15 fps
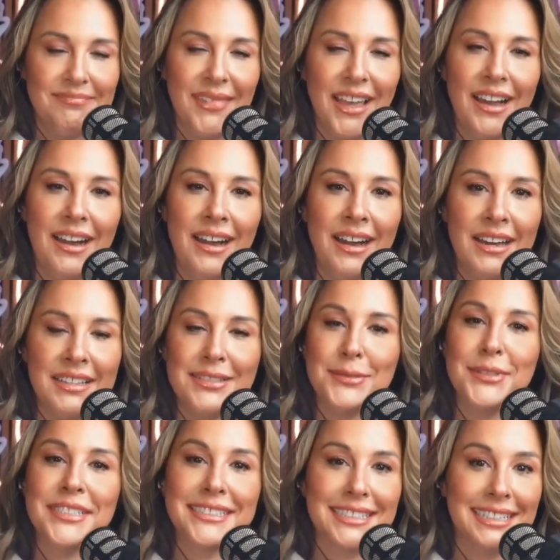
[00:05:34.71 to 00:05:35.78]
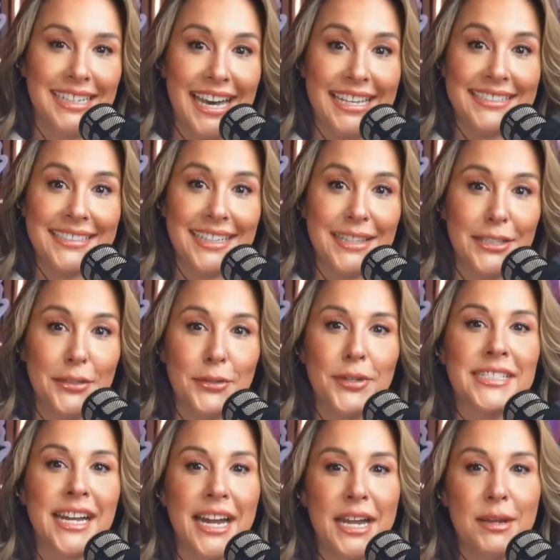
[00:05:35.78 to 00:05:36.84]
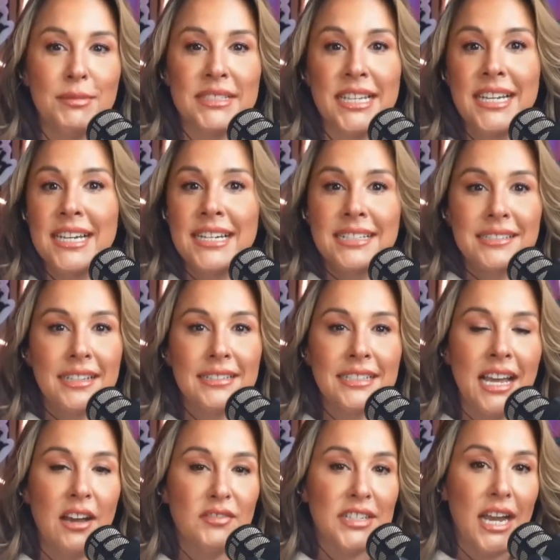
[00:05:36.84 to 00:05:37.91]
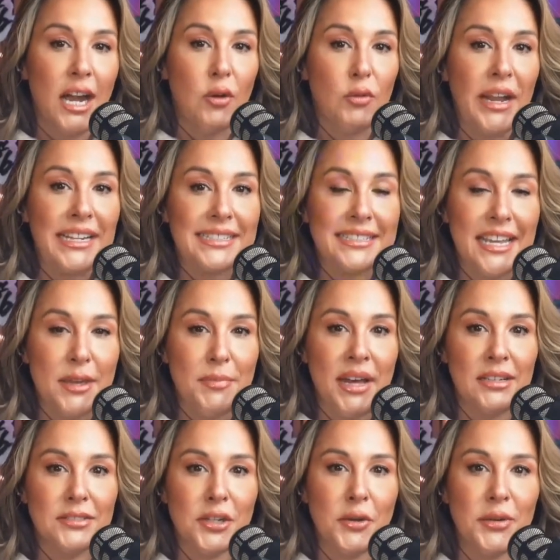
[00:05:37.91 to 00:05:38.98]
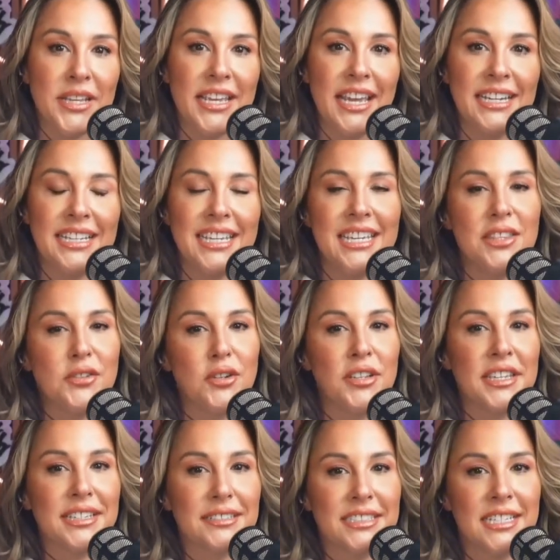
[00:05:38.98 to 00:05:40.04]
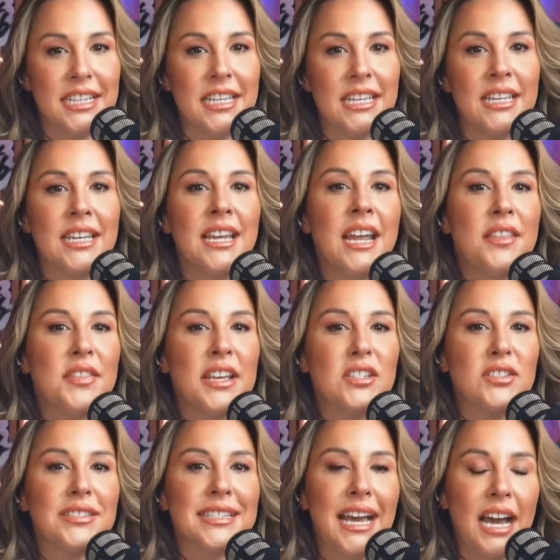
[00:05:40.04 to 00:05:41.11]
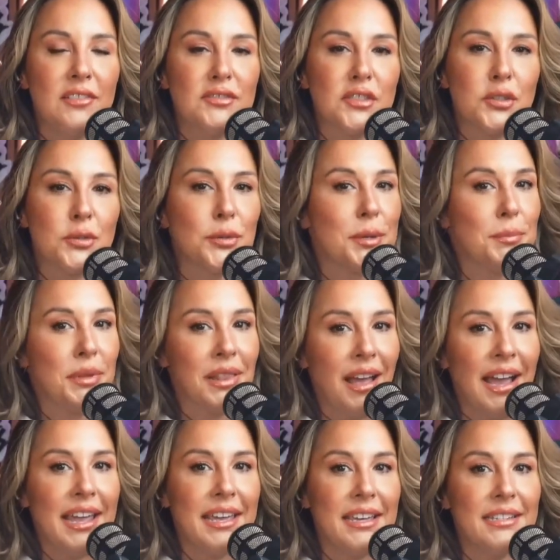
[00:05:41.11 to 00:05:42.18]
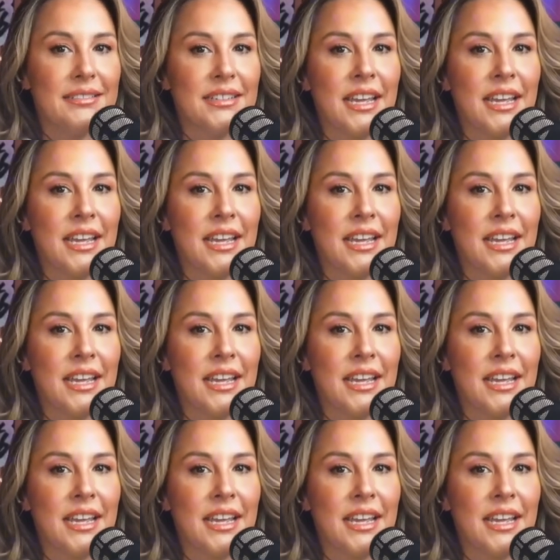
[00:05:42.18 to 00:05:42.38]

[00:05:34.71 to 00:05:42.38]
Ah, this one is a classic. The New York Times doesn't have to outright say Baldoni and Heath are guilty, they just have to imply it.